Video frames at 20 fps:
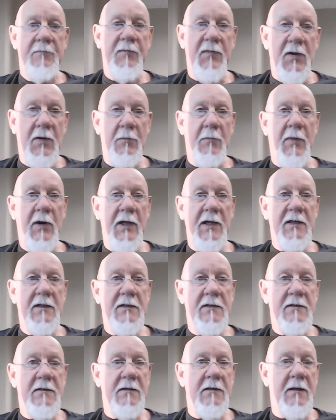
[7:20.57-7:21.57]
Your
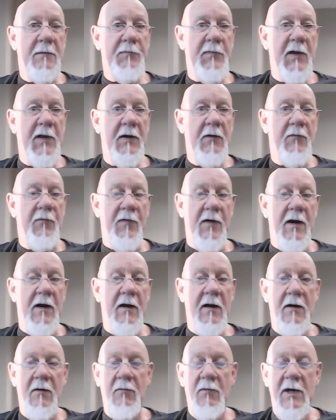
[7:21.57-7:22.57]
brain's up there
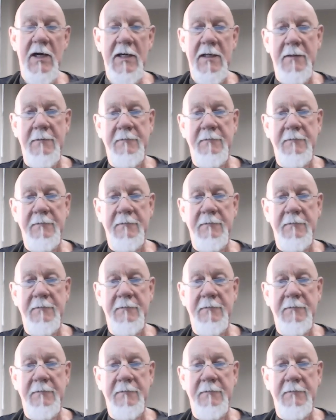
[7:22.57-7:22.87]
firing away.